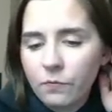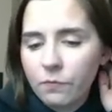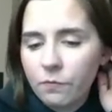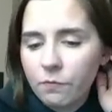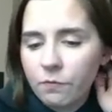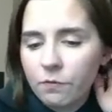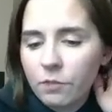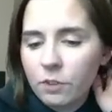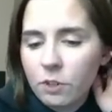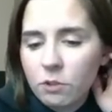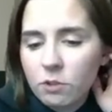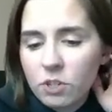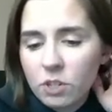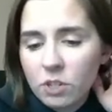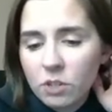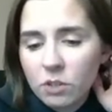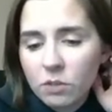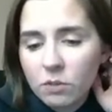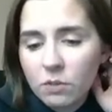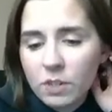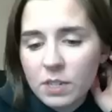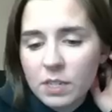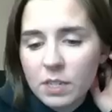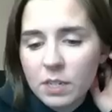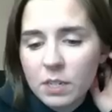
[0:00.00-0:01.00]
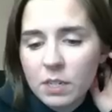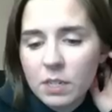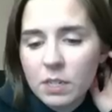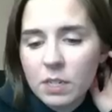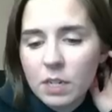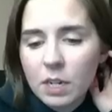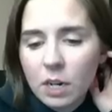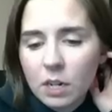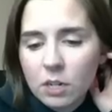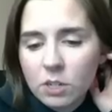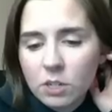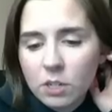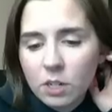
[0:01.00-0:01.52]
Fusion360
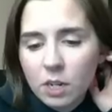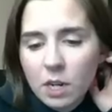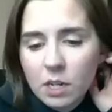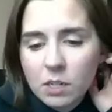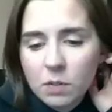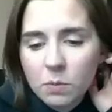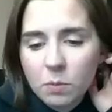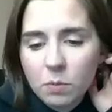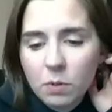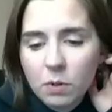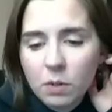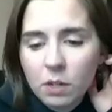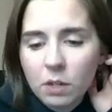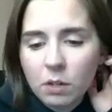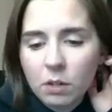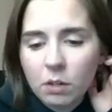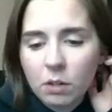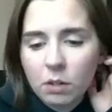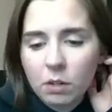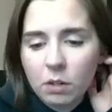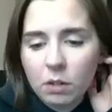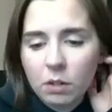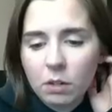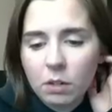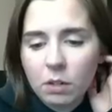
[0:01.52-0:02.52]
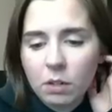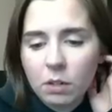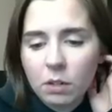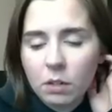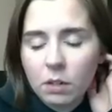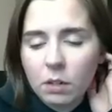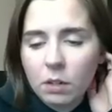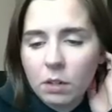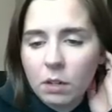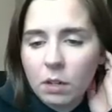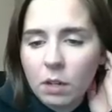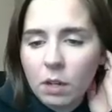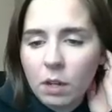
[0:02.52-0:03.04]
actually has a pretty good
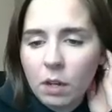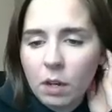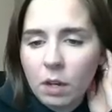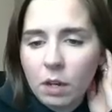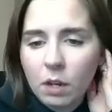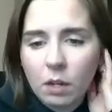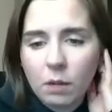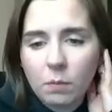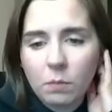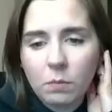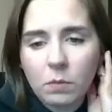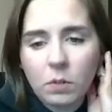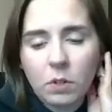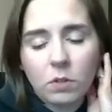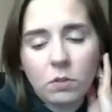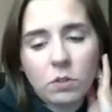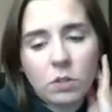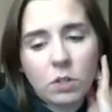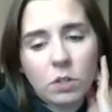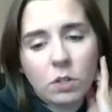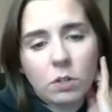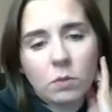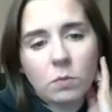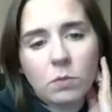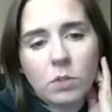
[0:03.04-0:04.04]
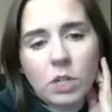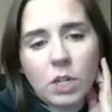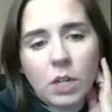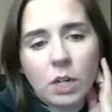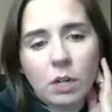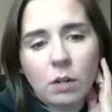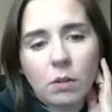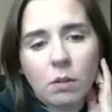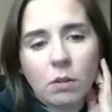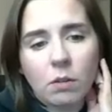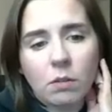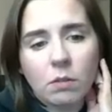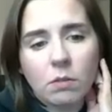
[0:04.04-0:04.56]
YouTube
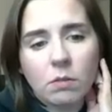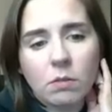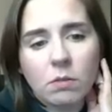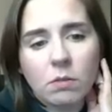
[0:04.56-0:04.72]
channel.